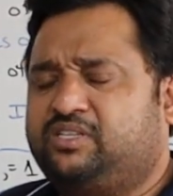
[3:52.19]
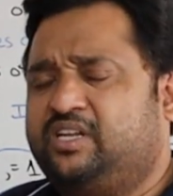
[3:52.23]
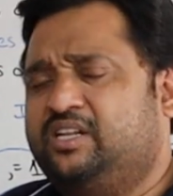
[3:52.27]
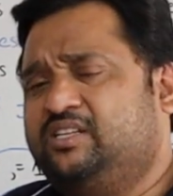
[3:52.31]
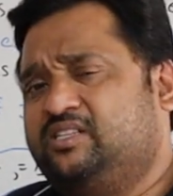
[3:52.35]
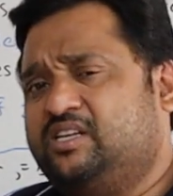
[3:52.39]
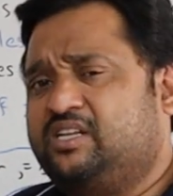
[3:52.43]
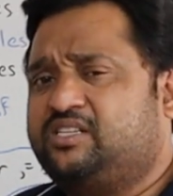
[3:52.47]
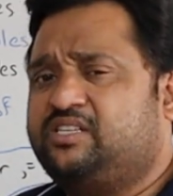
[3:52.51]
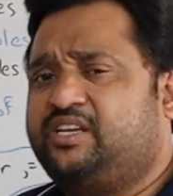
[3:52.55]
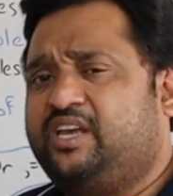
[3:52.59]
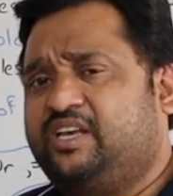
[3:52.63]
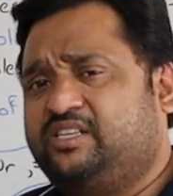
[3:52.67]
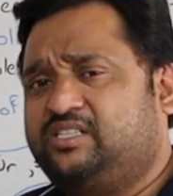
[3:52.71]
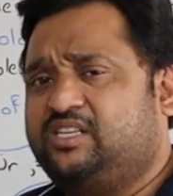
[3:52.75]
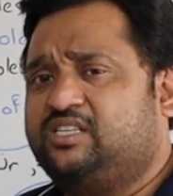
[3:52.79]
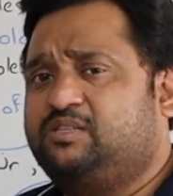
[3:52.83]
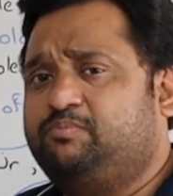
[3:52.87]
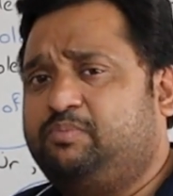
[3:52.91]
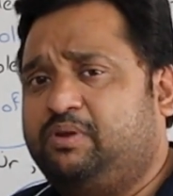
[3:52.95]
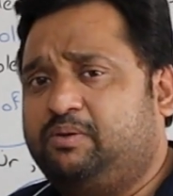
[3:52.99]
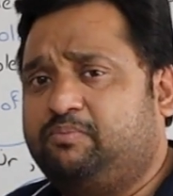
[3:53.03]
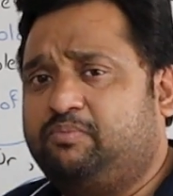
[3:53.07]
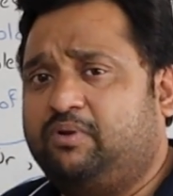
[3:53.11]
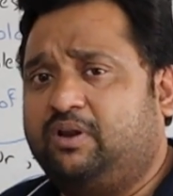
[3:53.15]
In such cases,
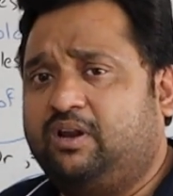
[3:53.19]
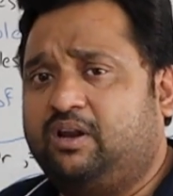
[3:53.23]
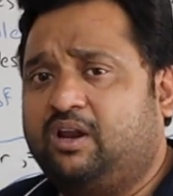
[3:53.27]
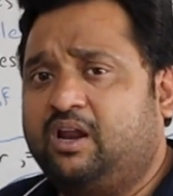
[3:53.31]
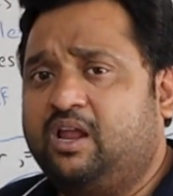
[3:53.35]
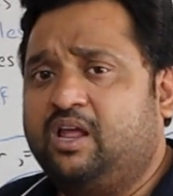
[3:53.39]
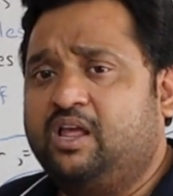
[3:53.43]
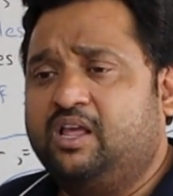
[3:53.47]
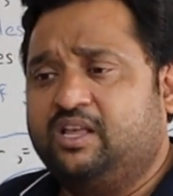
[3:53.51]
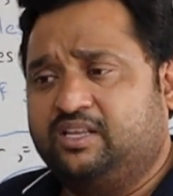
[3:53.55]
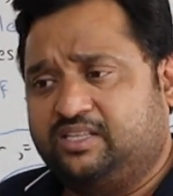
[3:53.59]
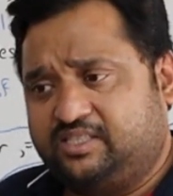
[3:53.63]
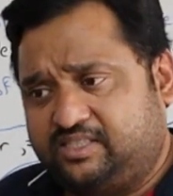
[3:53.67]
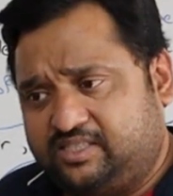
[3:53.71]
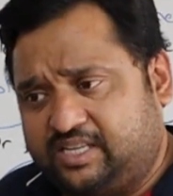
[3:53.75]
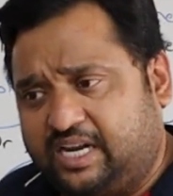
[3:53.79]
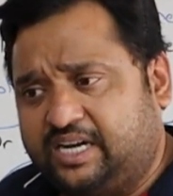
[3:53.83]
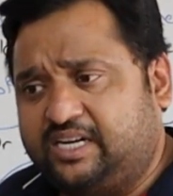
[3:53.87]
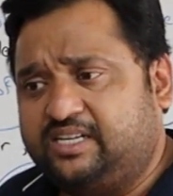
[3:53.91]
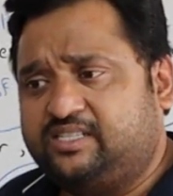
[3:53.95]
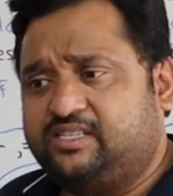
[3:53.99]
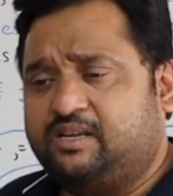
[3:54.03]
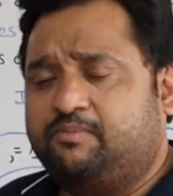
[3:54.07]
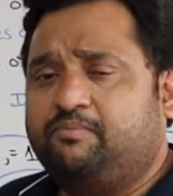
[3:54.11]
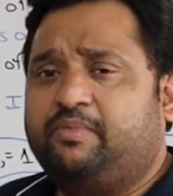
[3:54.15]
people
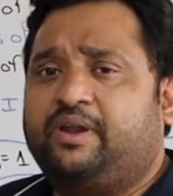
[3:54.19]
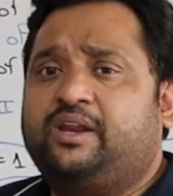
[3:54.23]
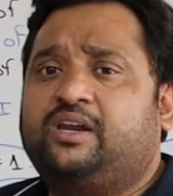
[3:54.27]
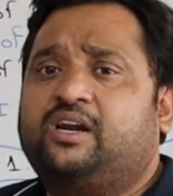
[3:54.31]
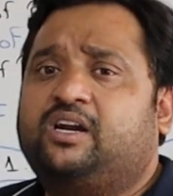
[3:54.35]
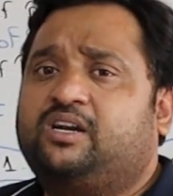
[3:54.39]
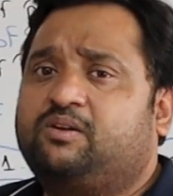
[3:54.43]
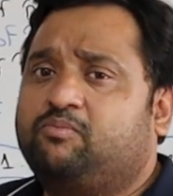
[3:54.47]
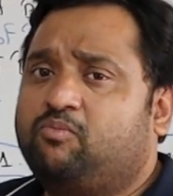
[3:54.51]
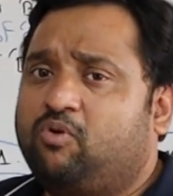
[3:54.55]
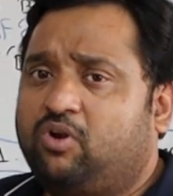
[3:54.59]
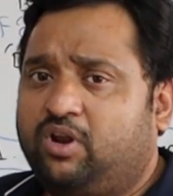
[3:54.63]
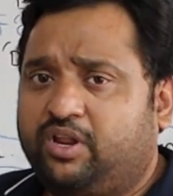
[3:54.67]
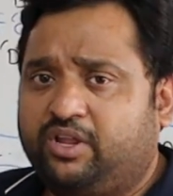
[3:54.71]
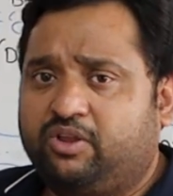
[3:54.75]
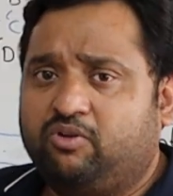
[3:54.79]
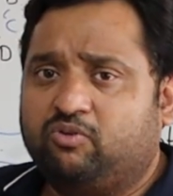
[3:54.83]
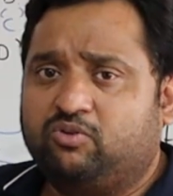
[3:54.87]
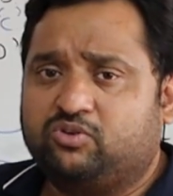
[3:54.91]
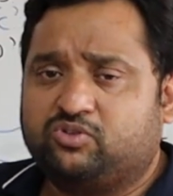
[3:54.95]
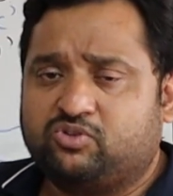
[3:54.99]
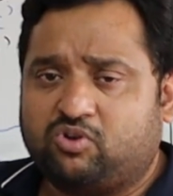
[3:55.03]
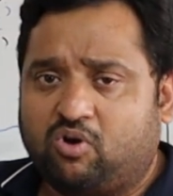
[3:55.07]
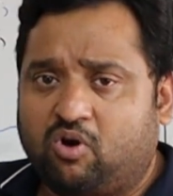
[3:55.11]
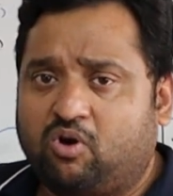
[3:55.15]
send some inert
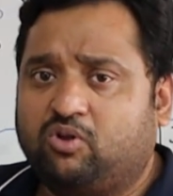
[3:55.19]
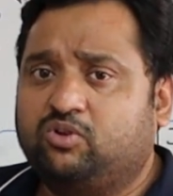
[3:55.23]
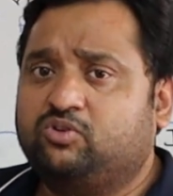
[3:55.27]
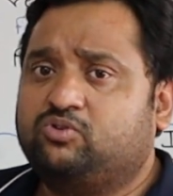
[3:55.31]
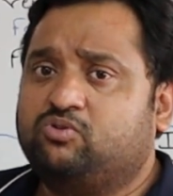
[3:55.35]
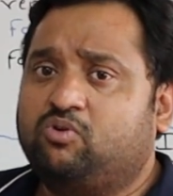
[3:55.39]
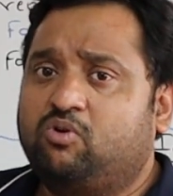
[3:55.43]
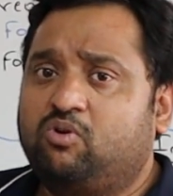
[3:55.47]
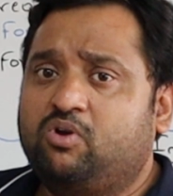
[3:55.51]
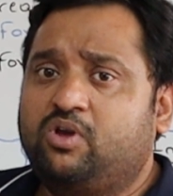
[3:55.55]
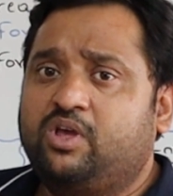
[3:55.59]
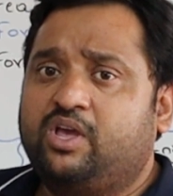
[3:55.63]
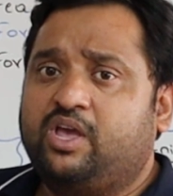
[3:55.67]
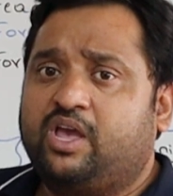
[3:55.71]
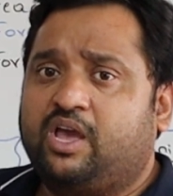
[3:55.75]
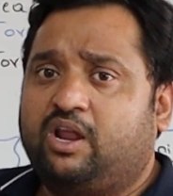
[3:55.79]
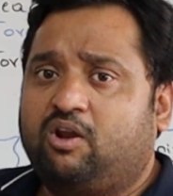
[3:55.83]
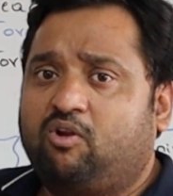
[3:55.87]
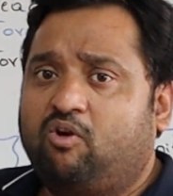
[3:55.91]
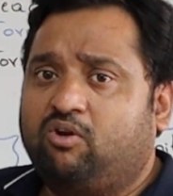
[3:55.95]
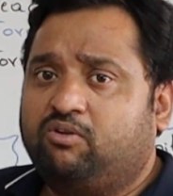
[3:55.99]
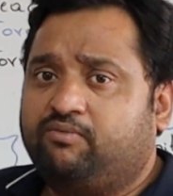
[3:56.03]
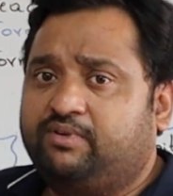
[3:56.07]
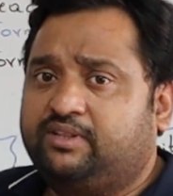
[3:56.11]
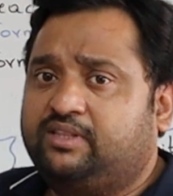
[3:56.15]
molecules also
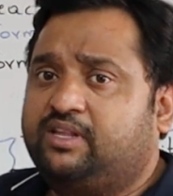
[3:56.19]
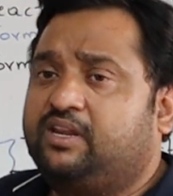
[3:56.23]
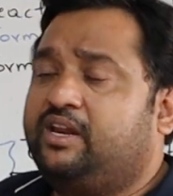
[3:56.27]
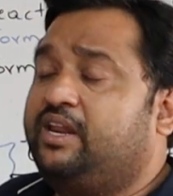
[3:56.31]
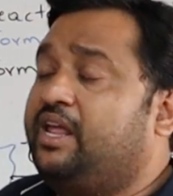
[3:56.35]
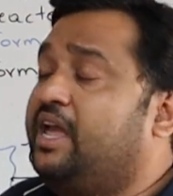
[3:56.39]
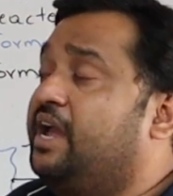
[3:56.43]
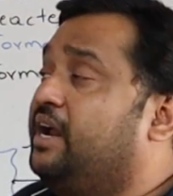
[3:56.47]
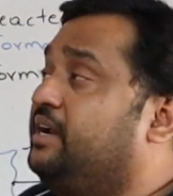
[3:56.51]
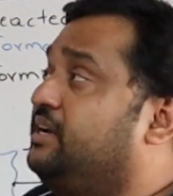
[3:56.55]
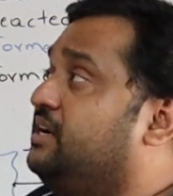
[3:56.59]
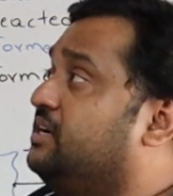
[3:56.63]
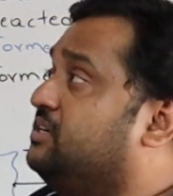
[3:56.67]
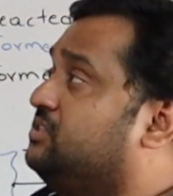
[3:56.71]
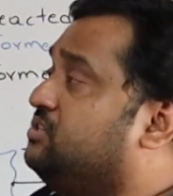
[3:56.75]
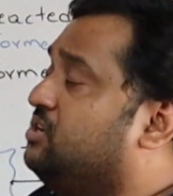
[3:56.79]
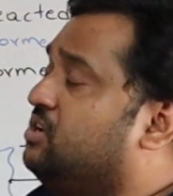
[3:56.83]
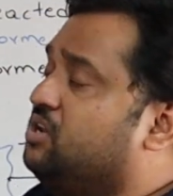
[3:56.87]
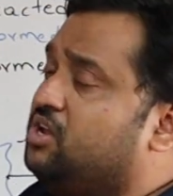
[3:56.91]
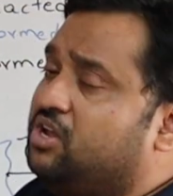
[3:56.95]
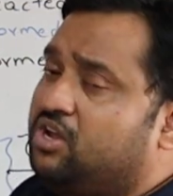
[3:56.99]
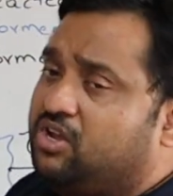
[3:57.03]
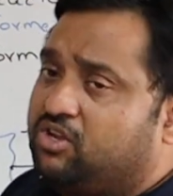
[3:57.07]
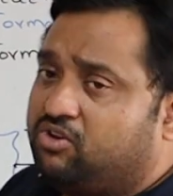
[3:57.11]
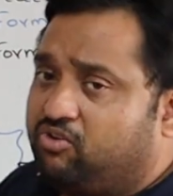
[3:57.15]
along with the reactants.
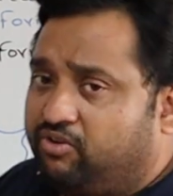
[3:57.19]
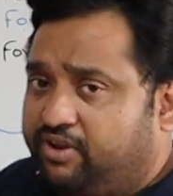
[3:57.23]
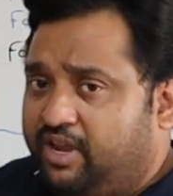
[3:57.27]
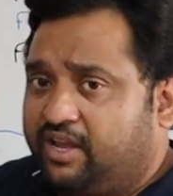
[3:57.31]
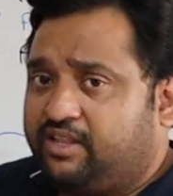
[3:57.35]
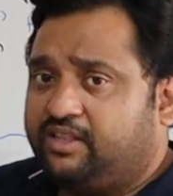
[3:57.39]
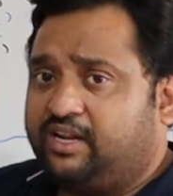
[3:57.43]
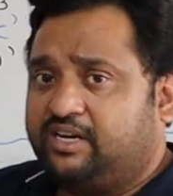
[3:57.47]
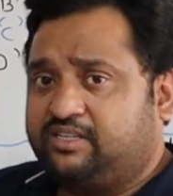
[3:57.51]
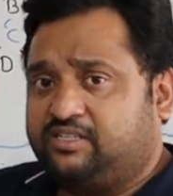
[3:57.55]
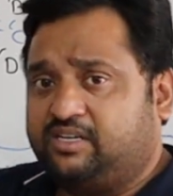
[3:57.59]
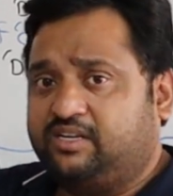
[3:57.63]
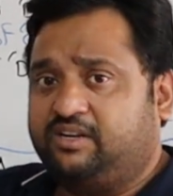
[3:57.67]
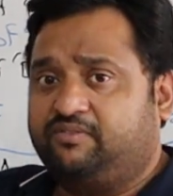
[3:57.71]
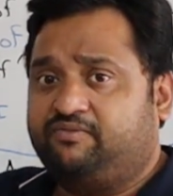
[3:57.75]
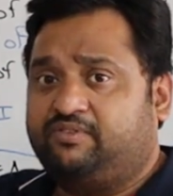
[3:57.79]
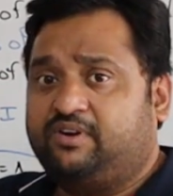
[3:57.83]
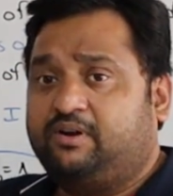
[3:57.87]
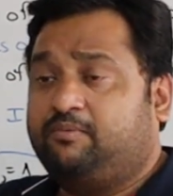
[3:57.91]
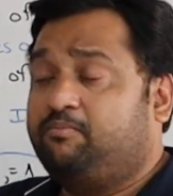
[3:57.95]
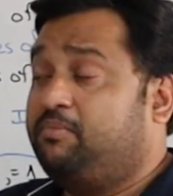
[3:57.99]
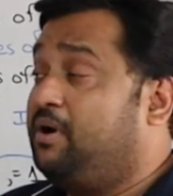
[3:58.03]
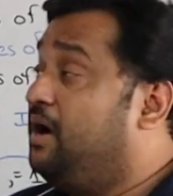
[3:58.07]
Okay, that is a different